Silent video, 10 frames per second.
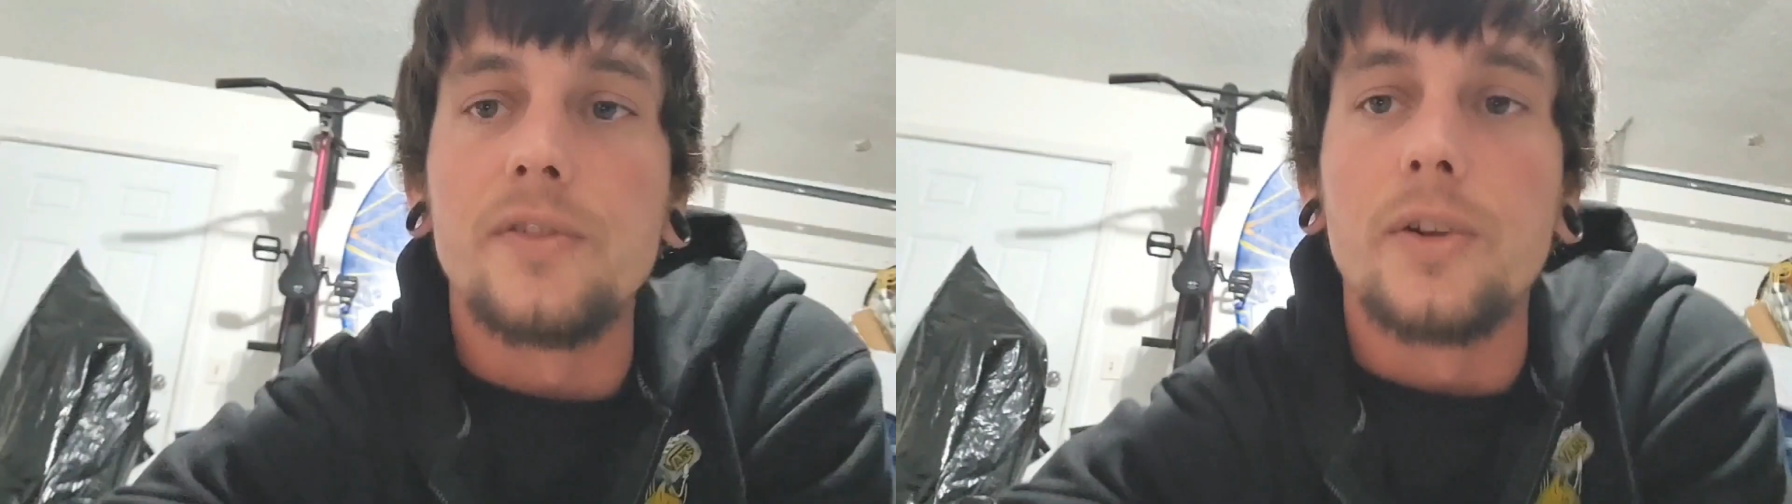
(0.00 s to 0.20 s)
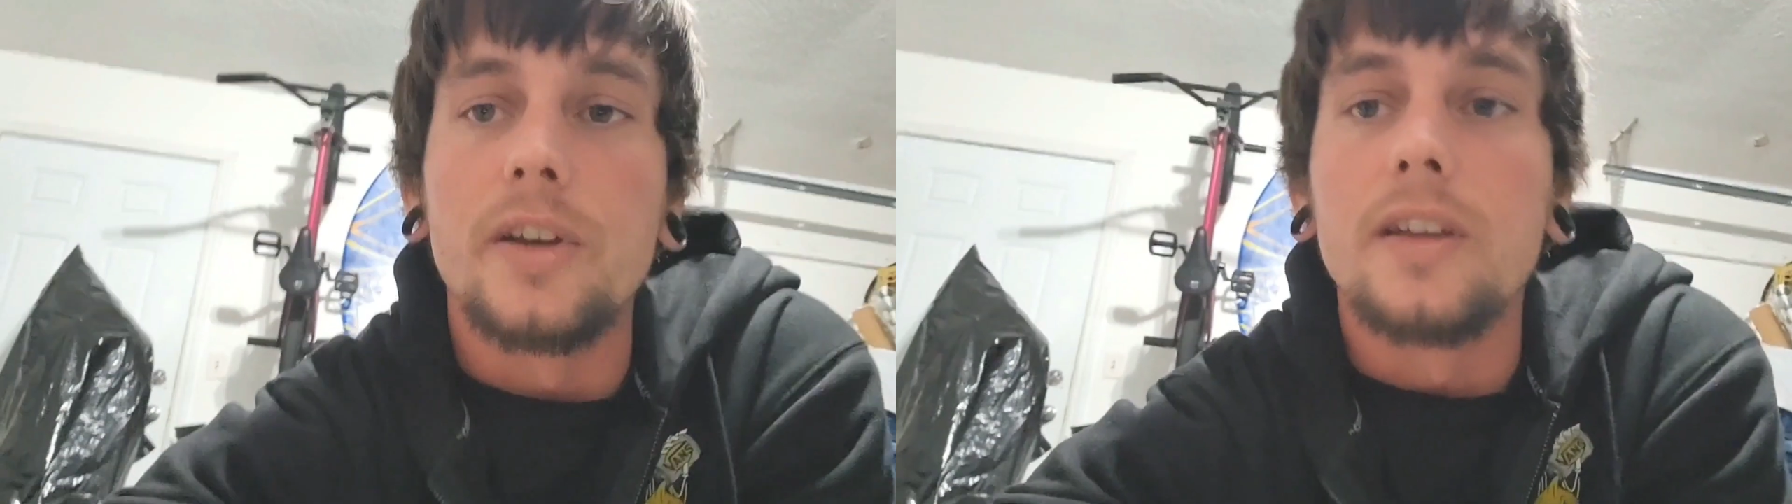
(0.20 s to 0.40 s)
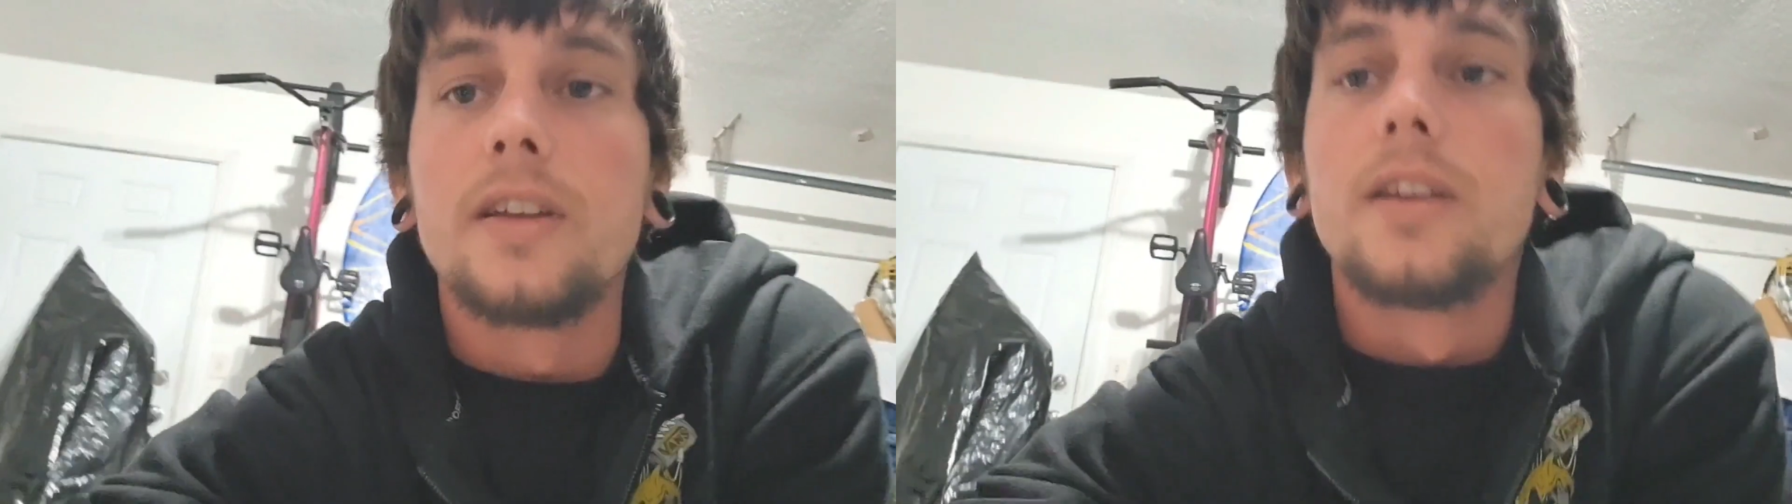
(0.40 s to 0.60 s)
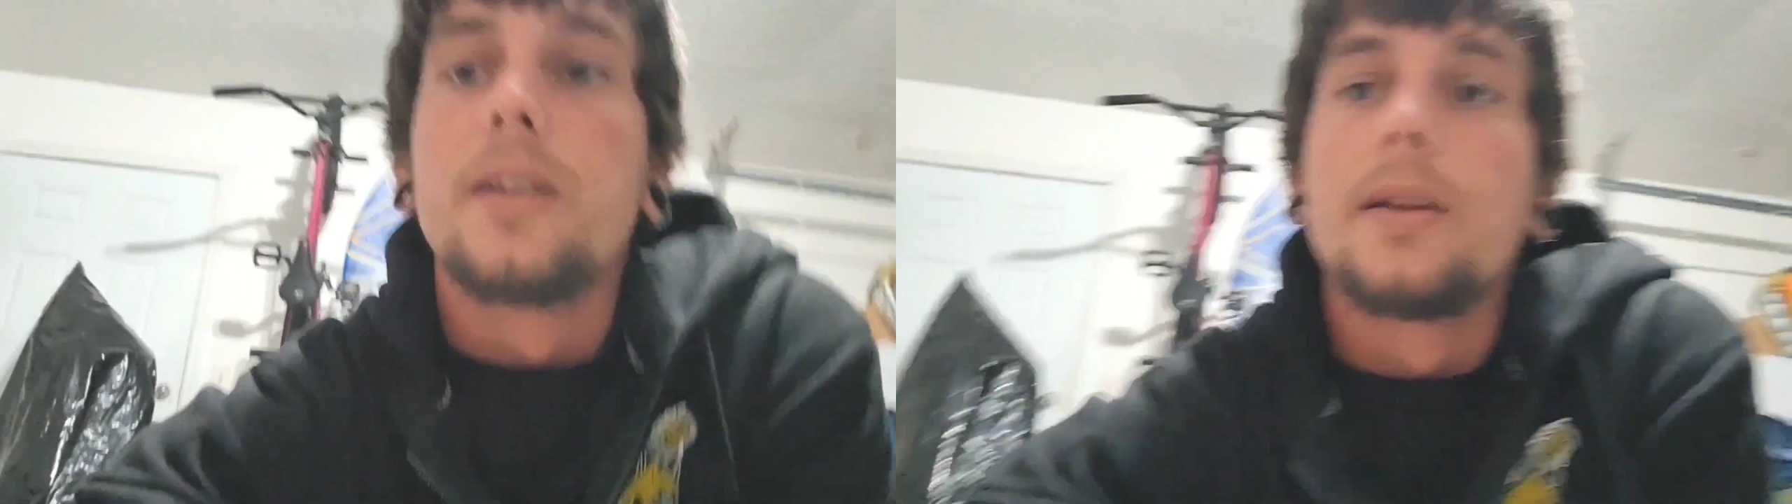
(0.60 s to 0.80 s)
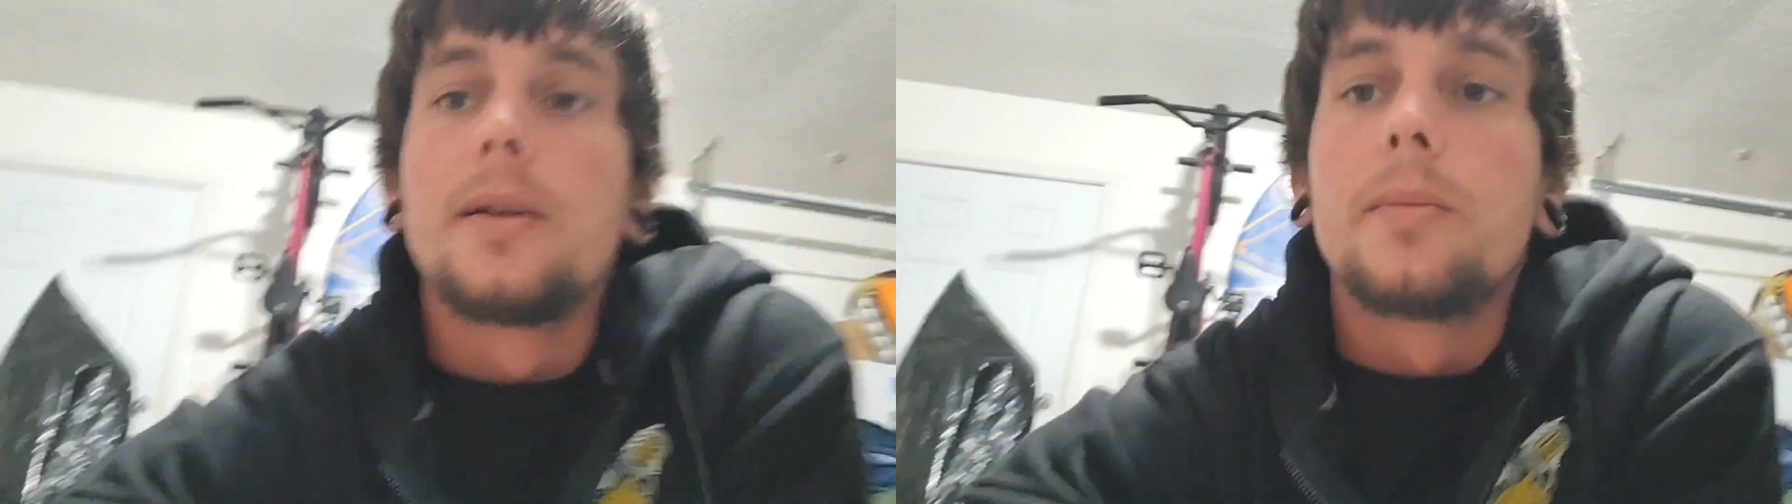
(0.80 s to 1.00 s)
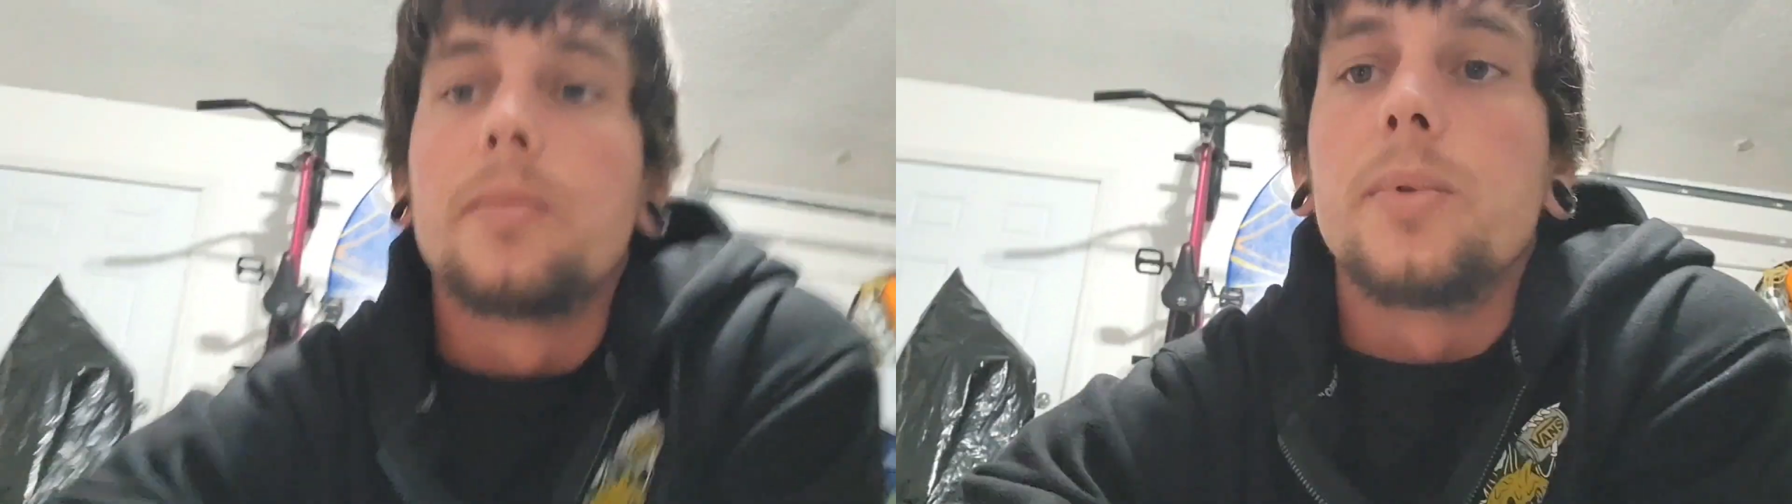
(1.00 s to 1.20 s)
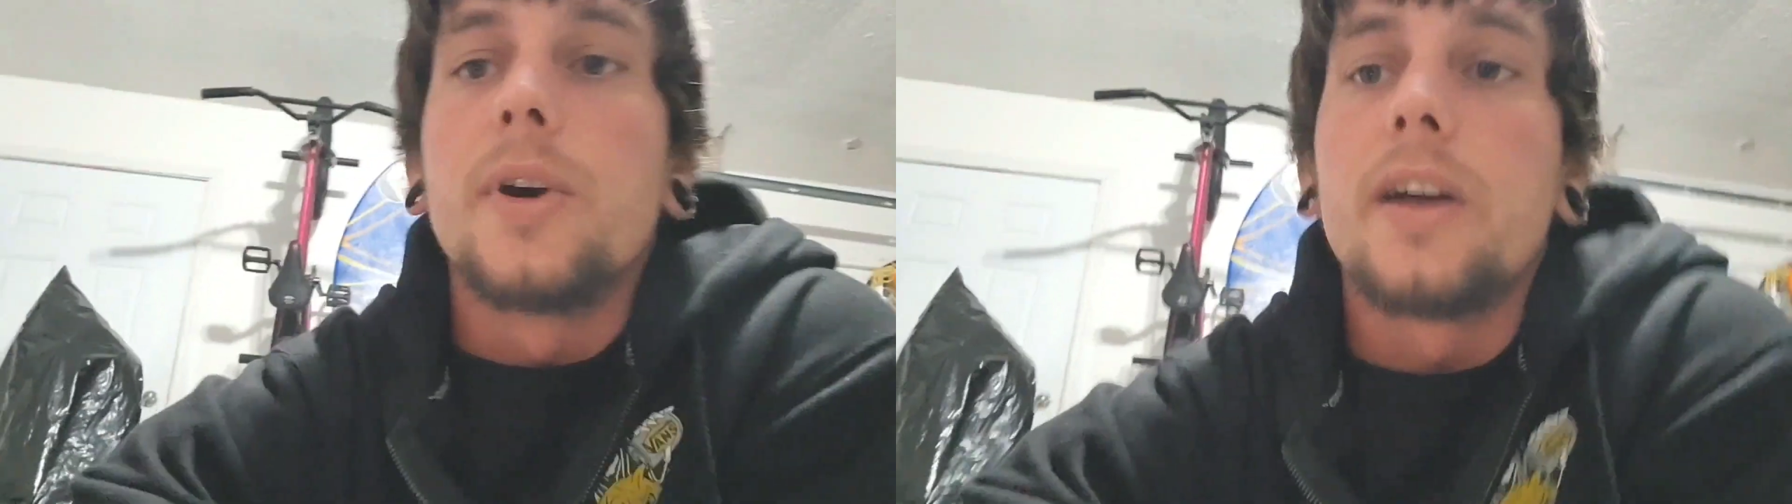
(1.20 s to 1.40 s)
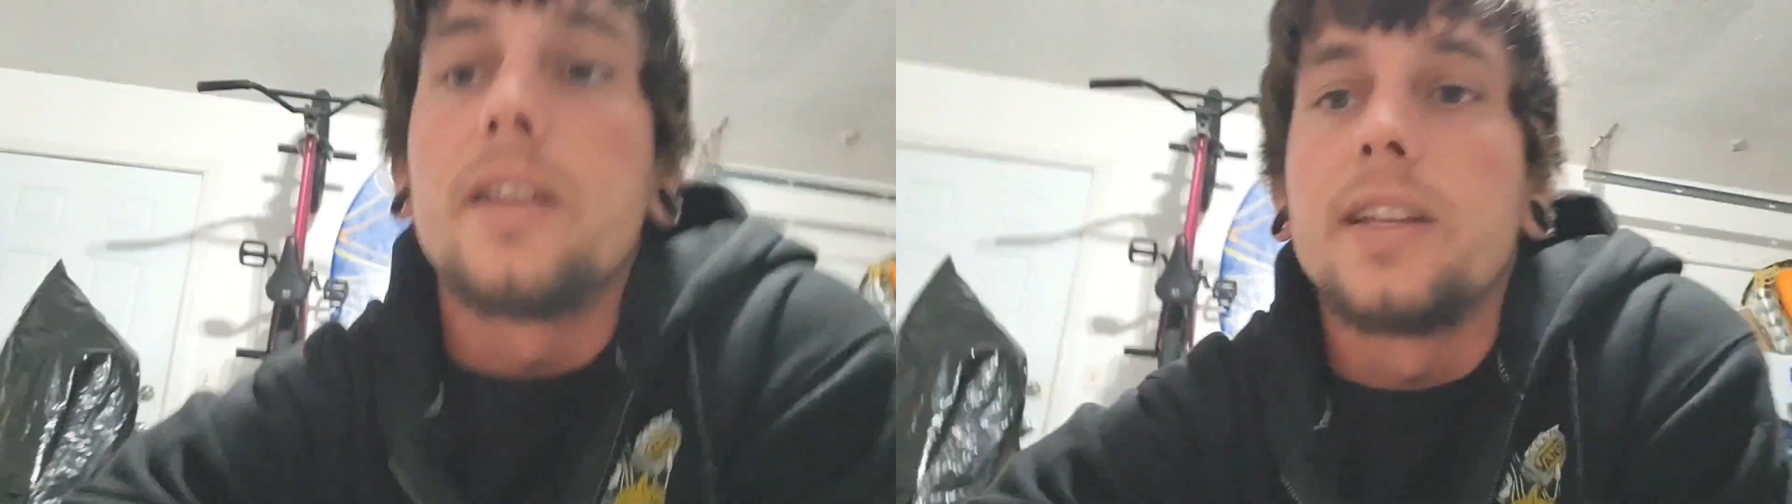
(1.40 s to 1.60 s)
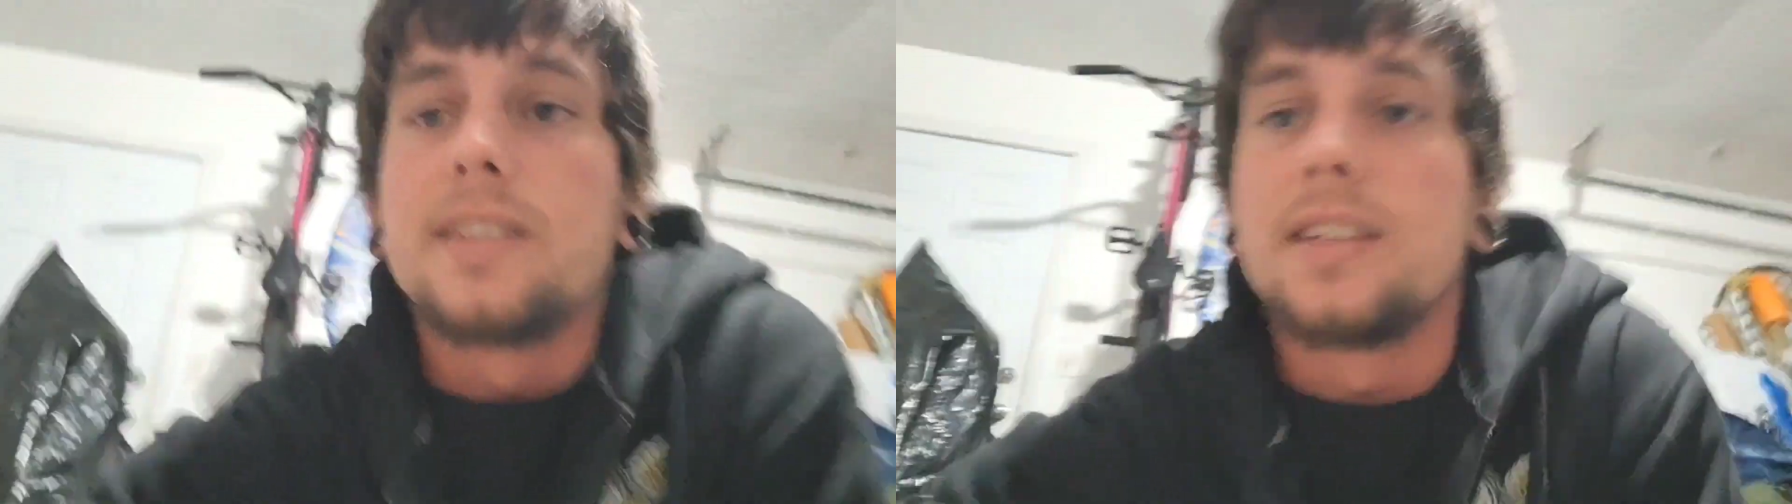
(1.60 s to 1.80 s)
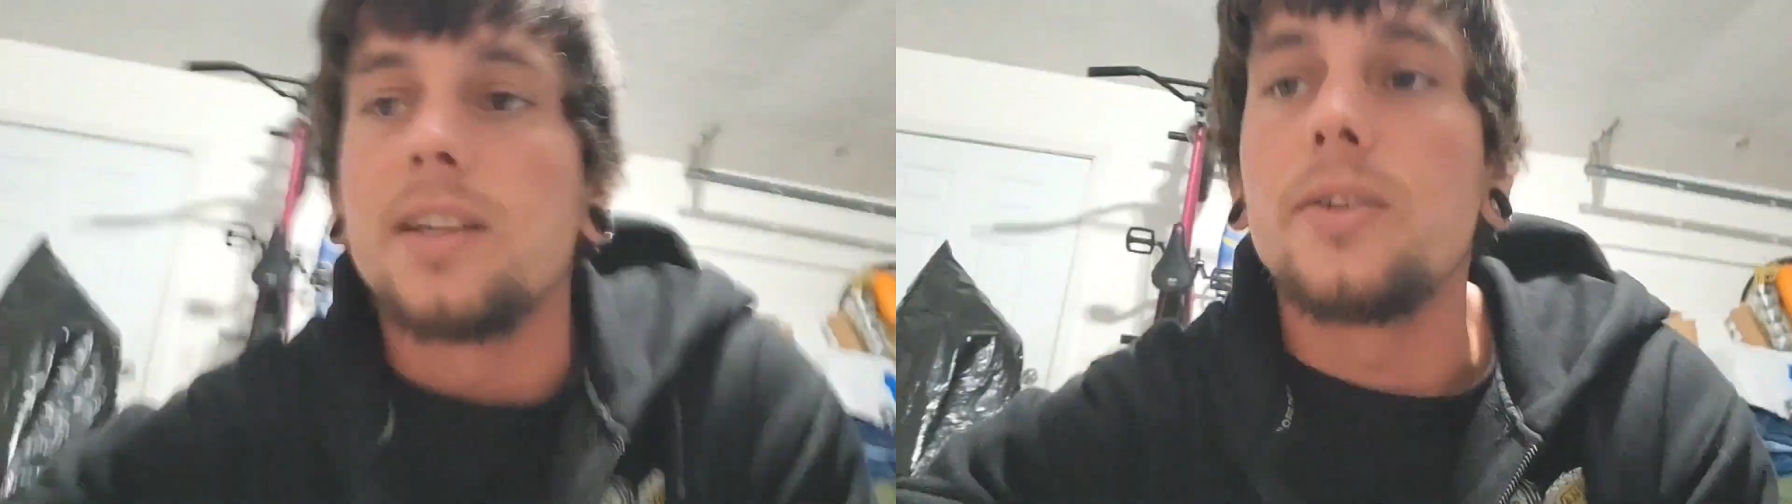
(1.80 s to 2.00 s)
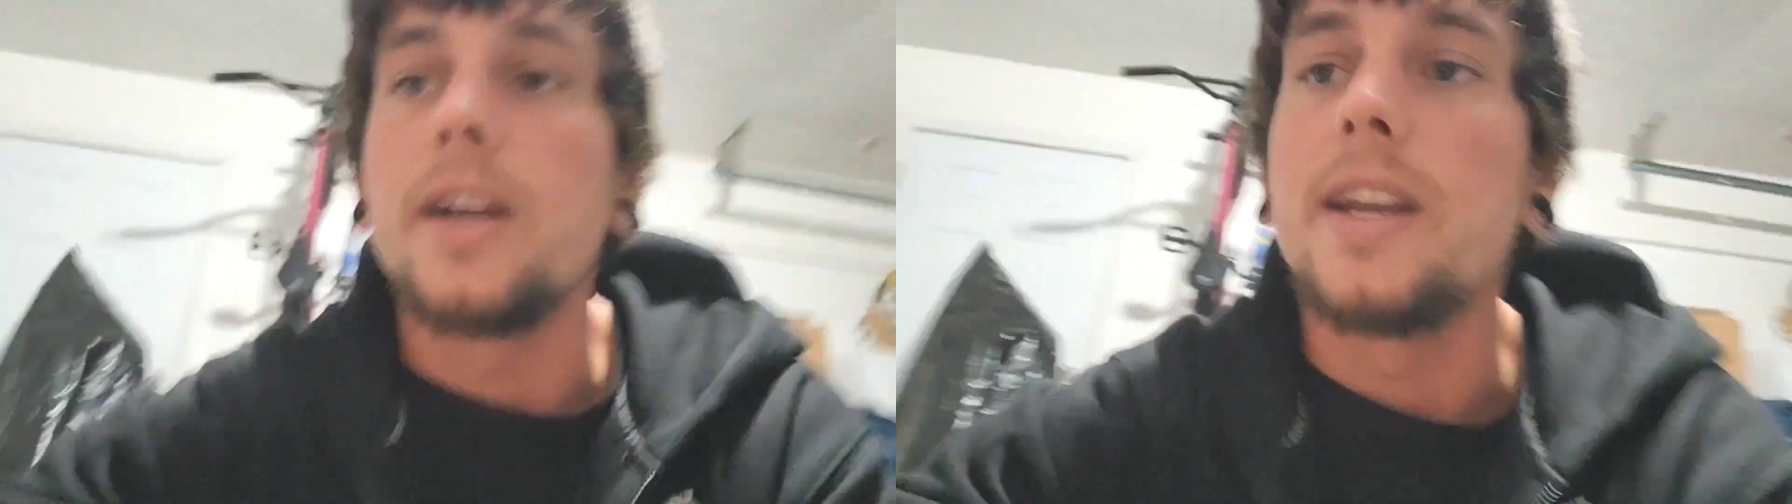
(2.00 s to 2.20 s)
Florida, but let's get